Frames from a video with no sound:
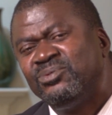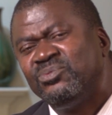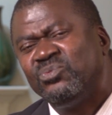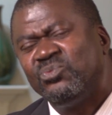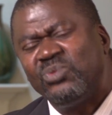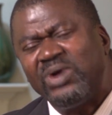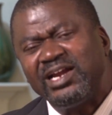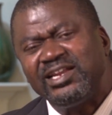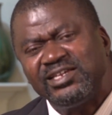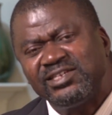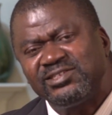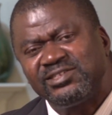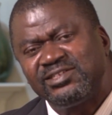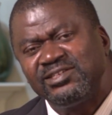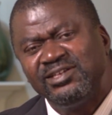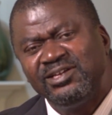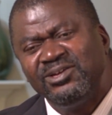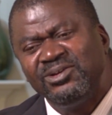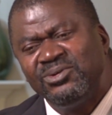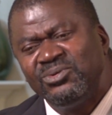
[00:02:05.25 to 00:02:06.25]
What
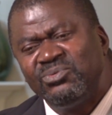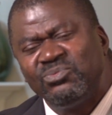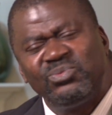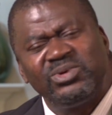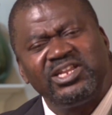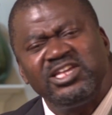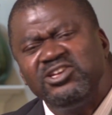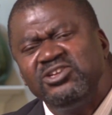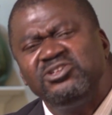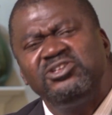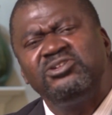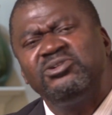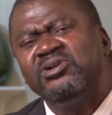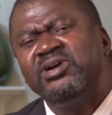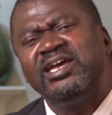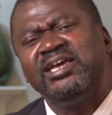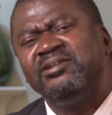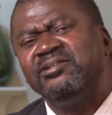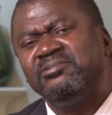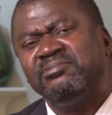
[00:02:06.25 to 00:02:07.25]
are you
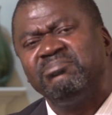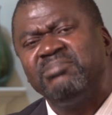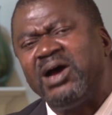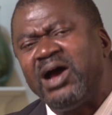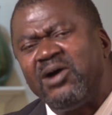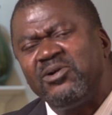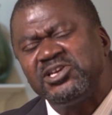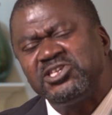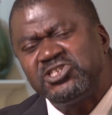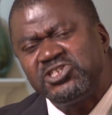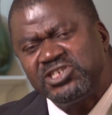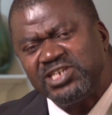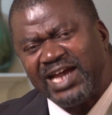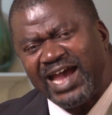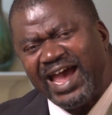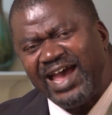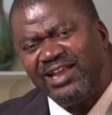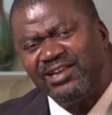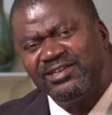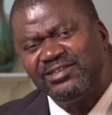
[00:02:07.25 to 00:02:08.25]
doing? Our
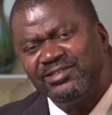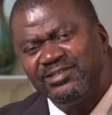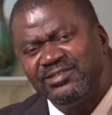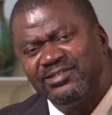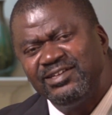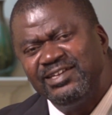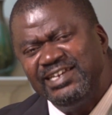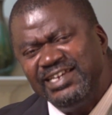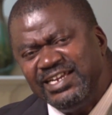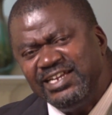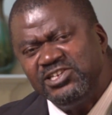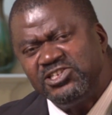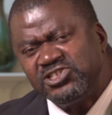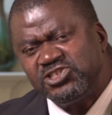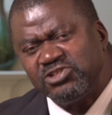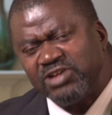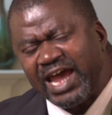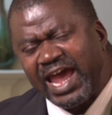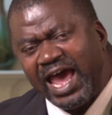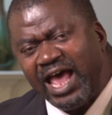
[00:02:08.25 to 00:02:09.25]
child needs
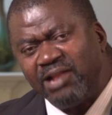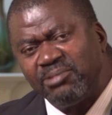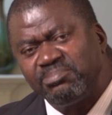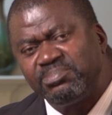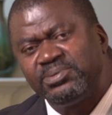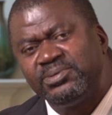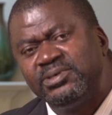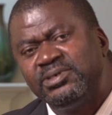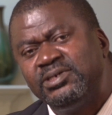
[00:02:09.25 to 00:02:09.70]
your help.